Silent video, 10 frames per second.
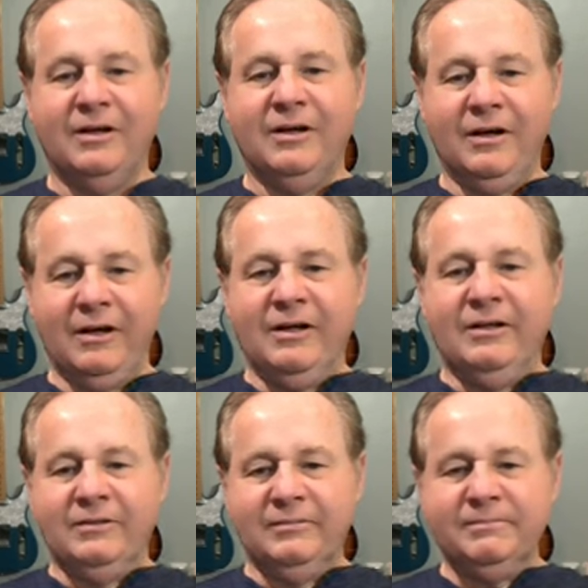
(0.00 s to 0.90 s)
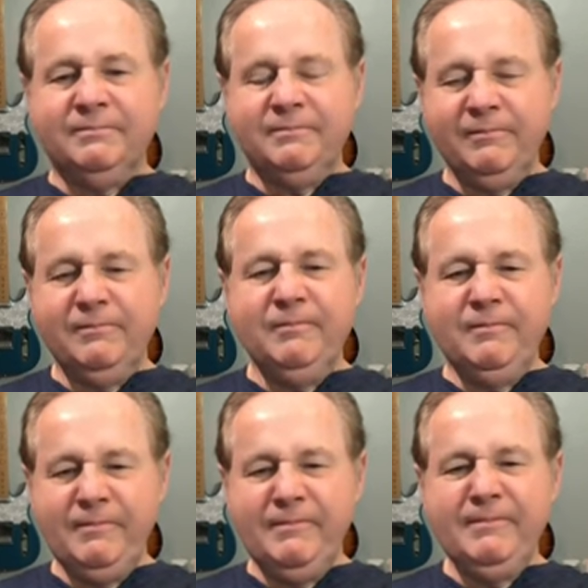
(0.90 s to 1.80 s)

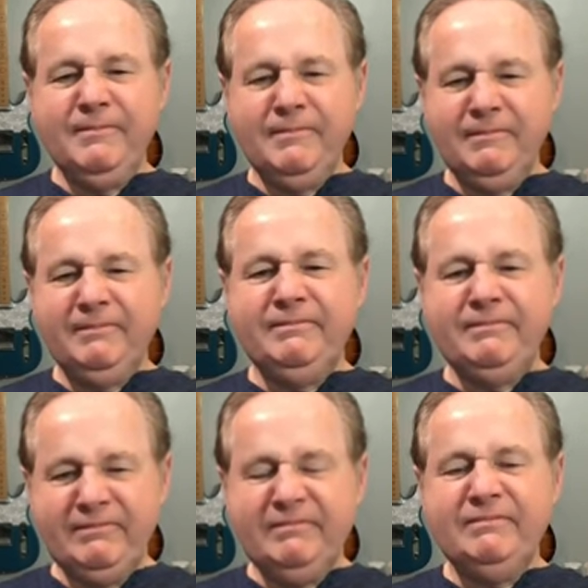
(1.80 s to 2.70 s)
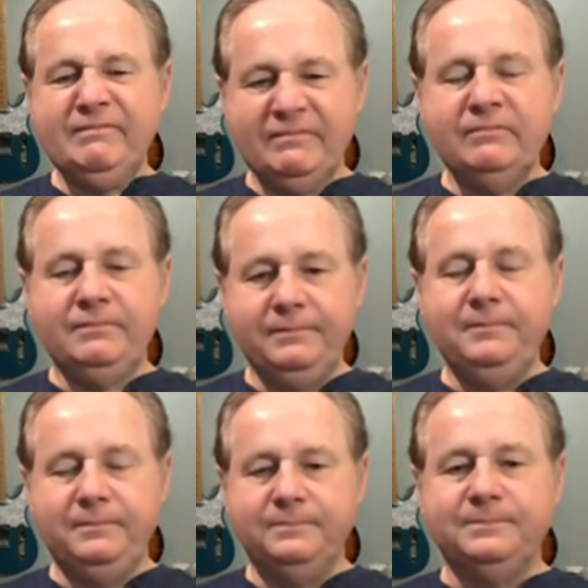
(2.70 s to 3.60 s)

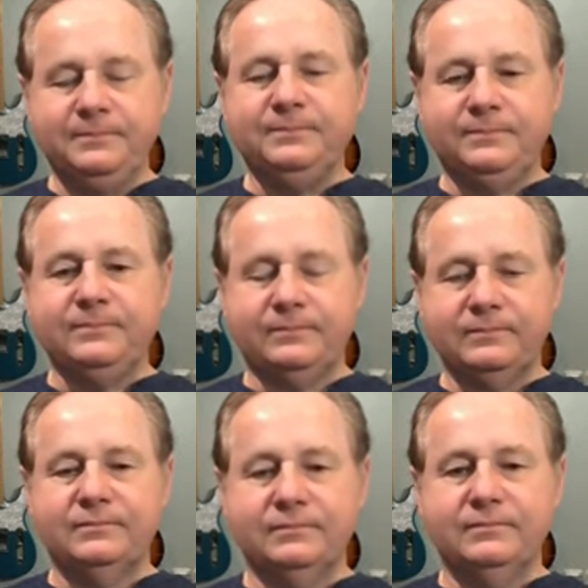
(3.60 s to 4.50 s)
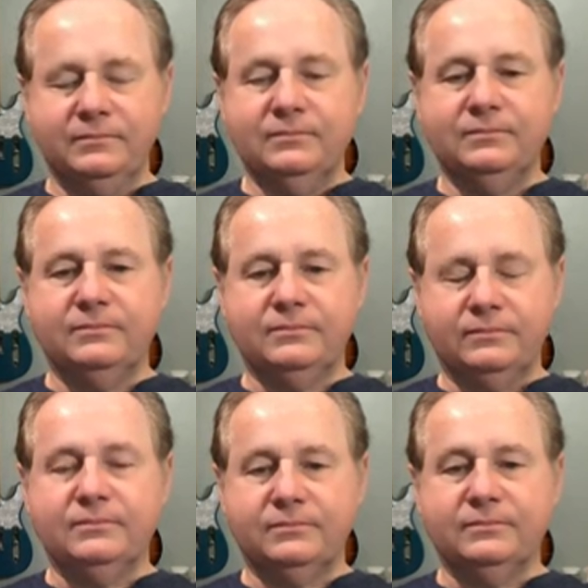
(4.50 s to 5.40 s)

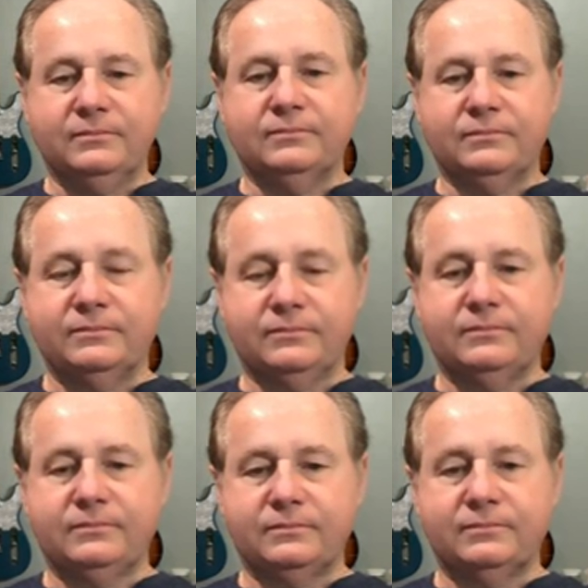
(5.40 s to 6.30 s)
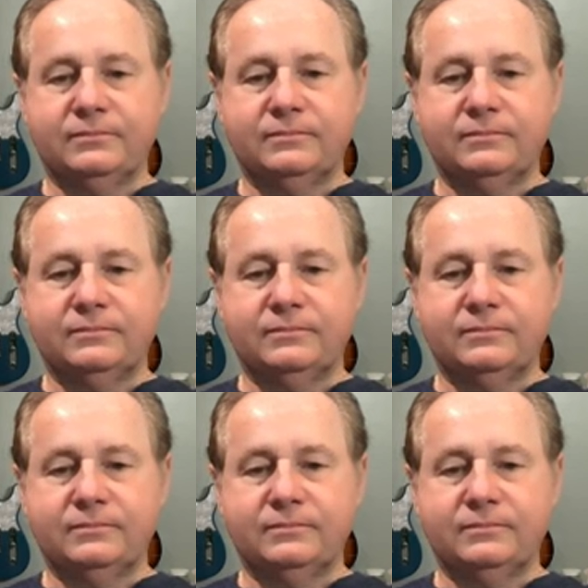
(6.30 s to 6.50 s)
No words are spoken by the person on screen.